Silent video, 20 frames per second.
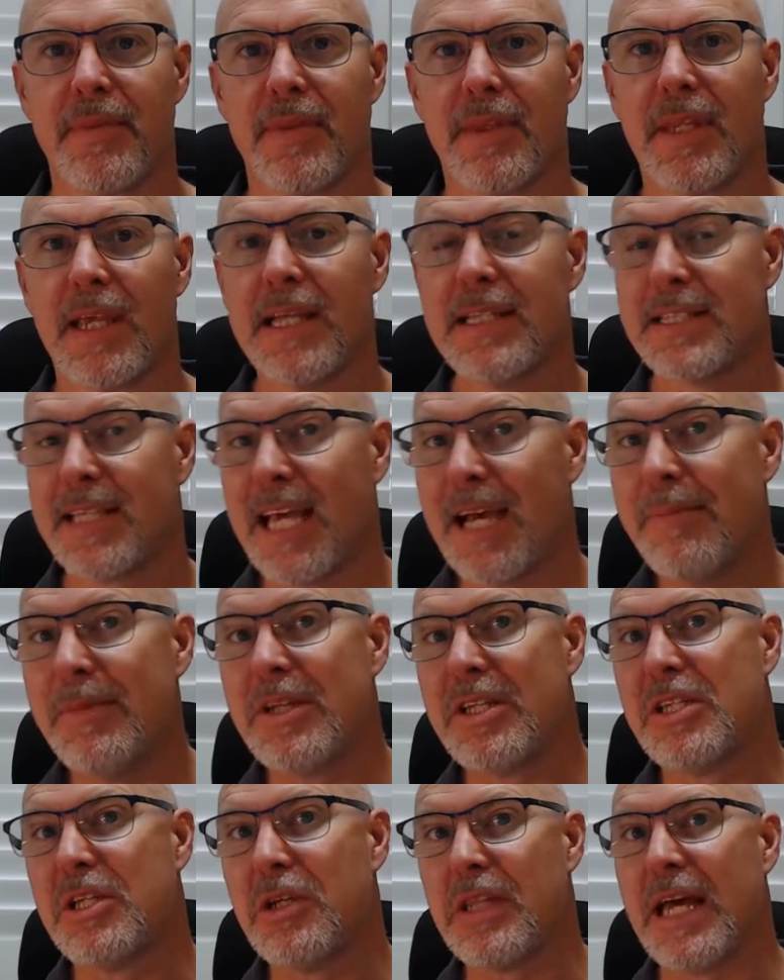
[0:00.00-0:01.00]
It's coming
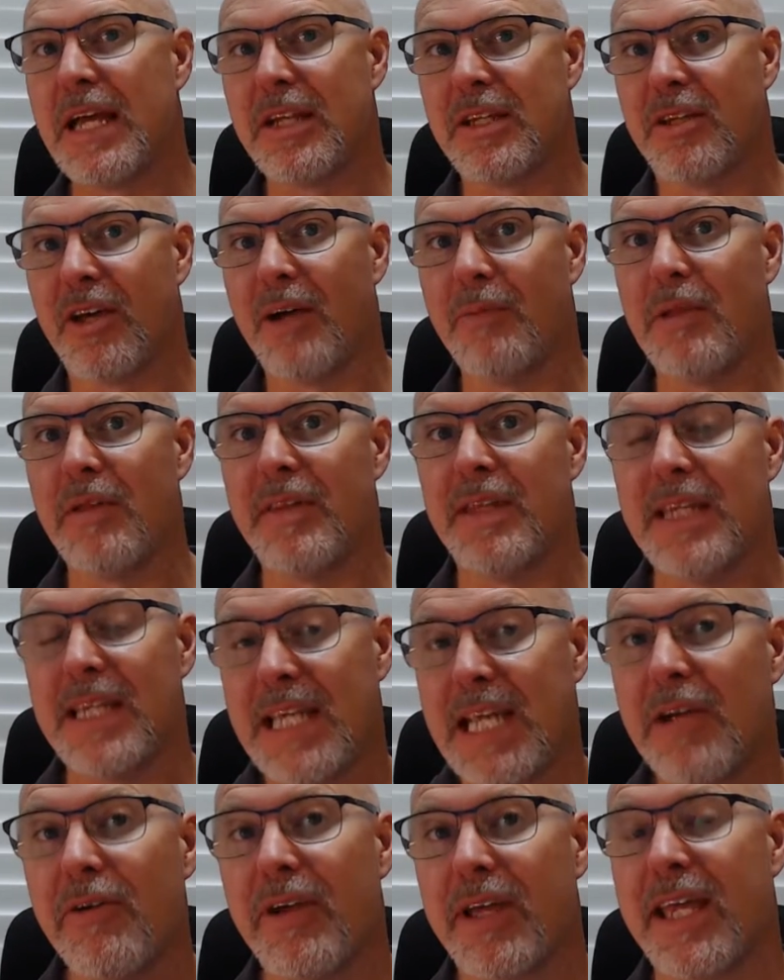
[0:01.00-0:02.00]
to that time of the
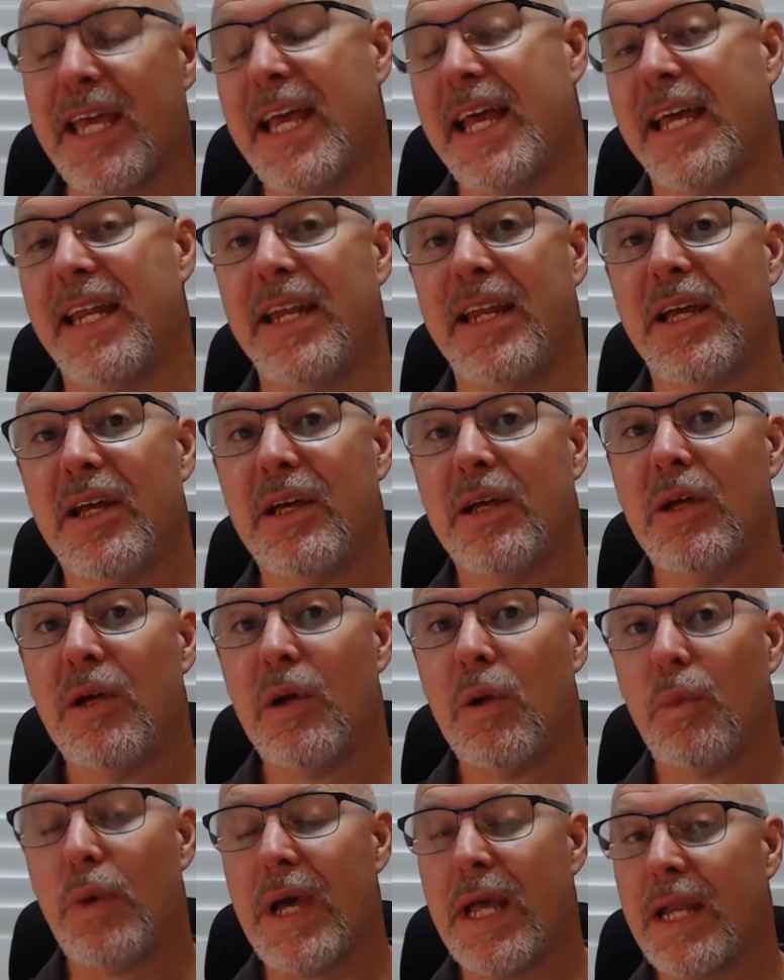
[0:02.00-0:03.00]
year again
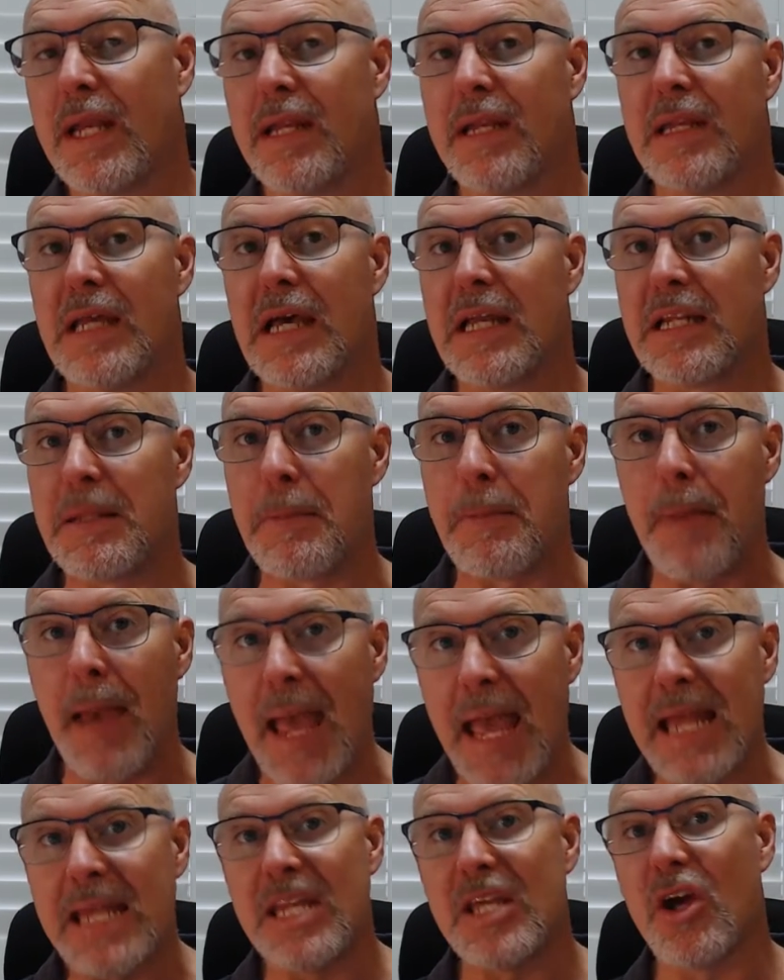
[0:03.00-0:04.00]
when,
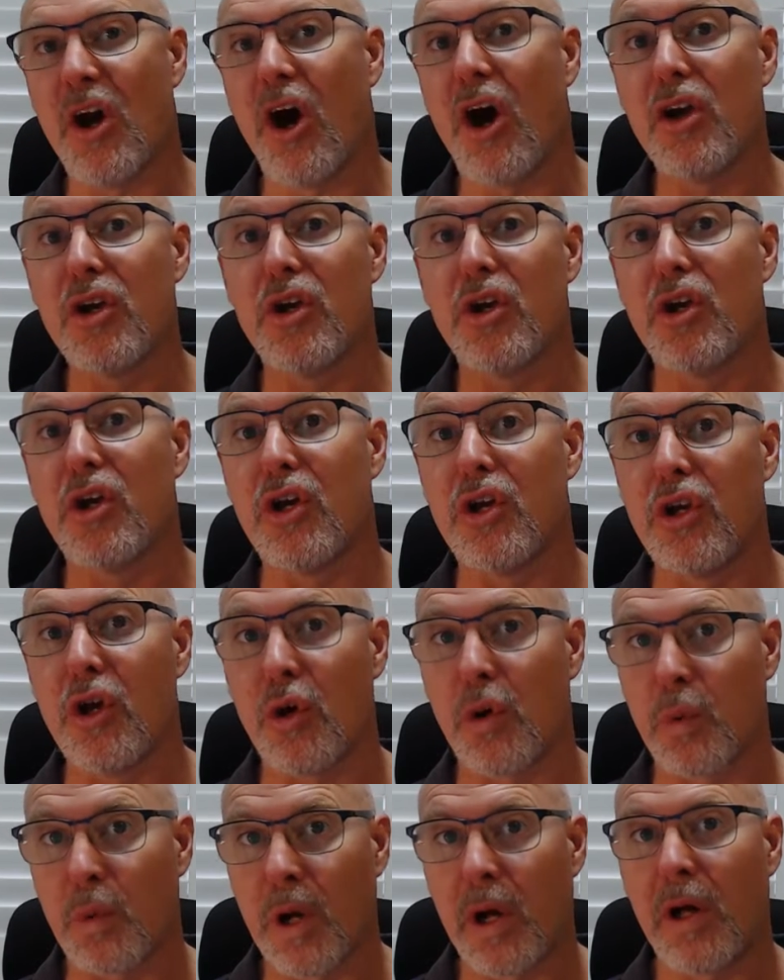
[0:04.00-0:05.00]
depending on
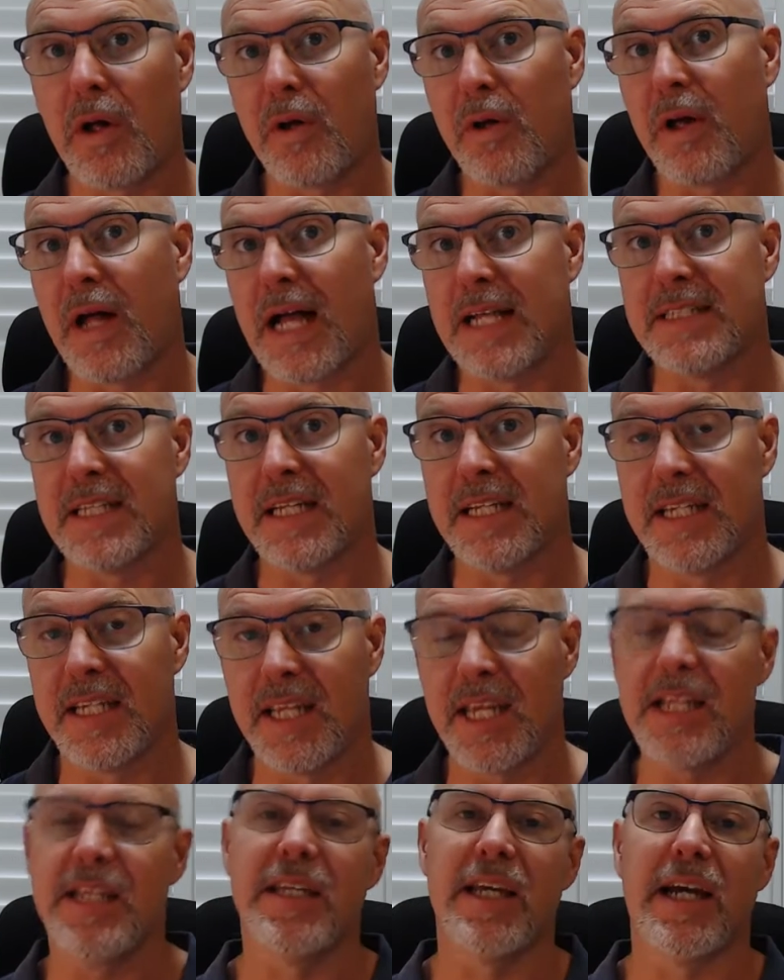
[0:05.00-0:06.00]
your role as a
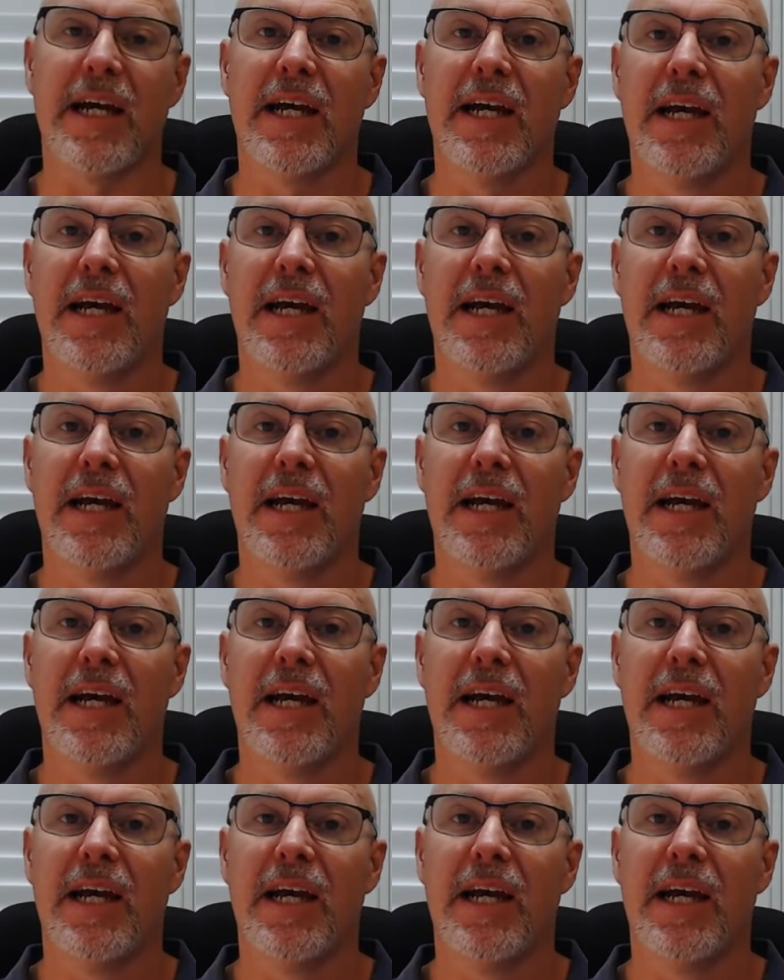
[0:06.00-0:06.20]
teacher,